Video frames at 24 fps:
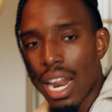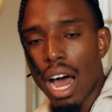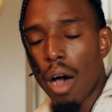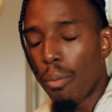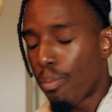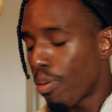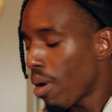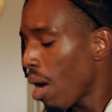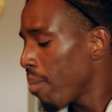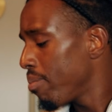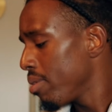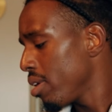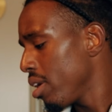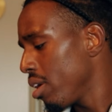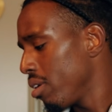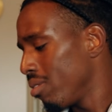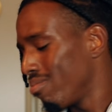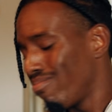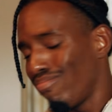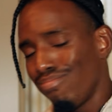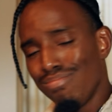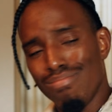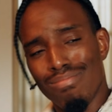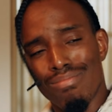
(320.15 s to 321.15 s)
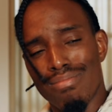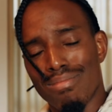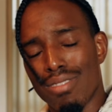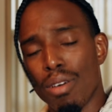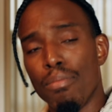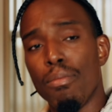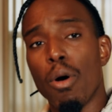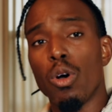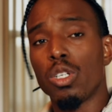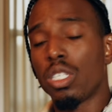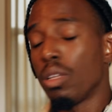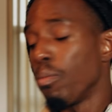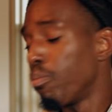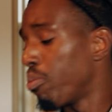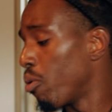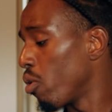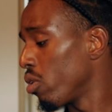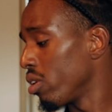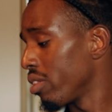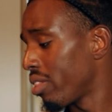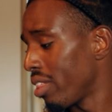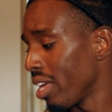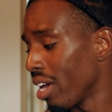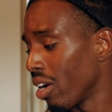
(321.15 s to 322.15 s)
Now, probably the most
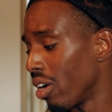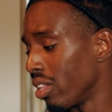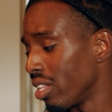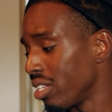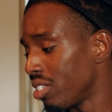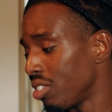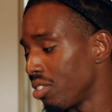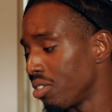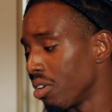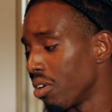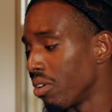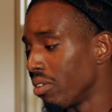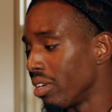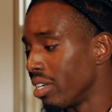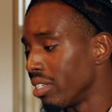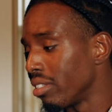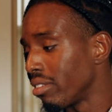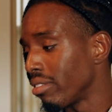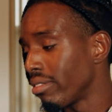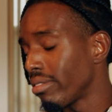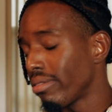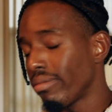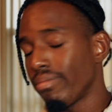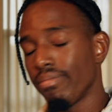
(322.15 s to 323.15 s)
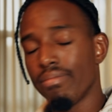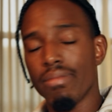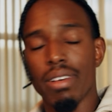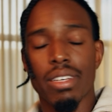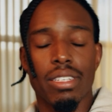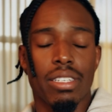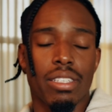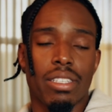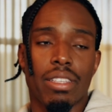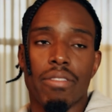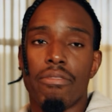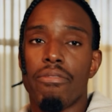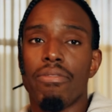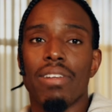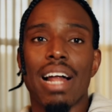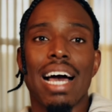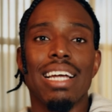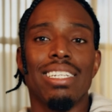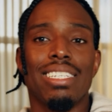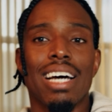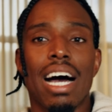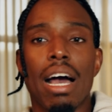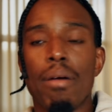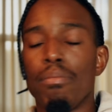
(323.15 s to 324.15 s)
important thing on this drone is the
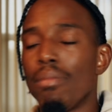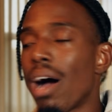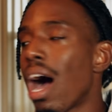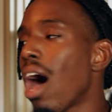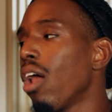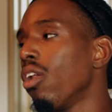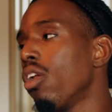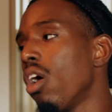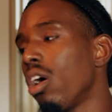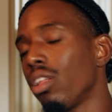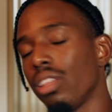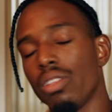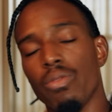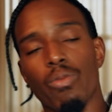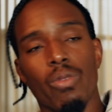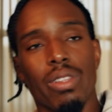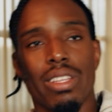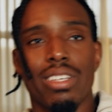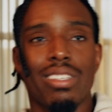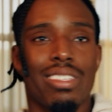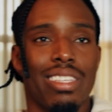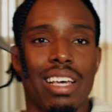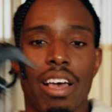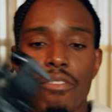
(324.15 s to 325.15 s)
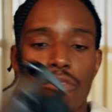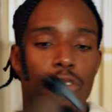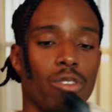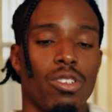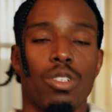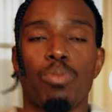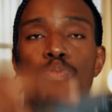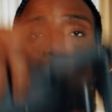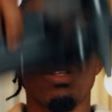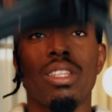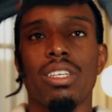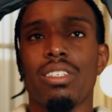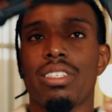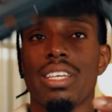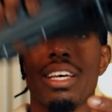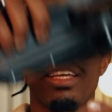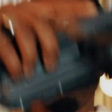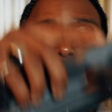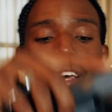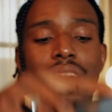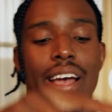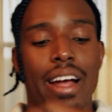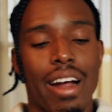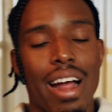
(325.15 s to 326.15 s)
flight time. How long will this thing, if you just put this thing
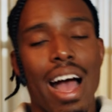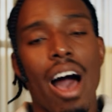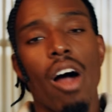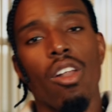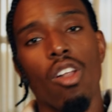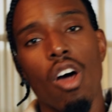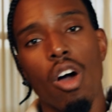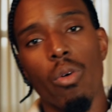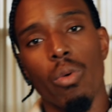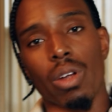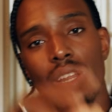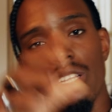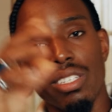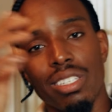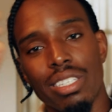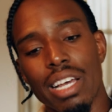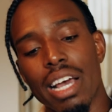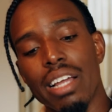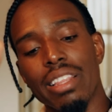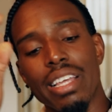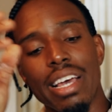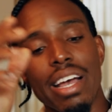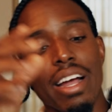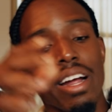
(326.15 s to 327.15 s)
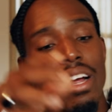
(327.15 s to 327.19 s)
in the air, how long will it stay in the